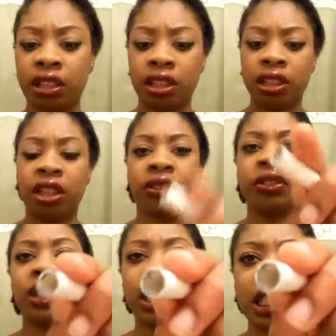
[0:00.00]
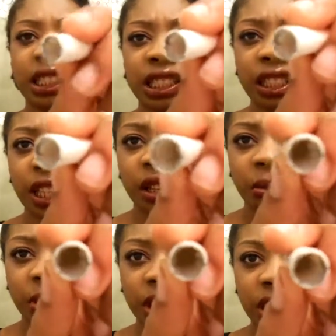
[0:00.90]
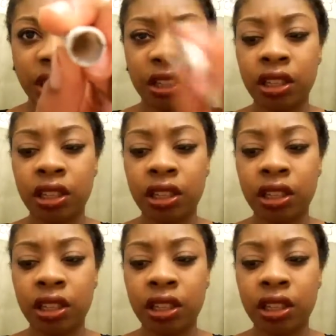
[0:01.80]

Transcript: I don't know if you guys can see that, but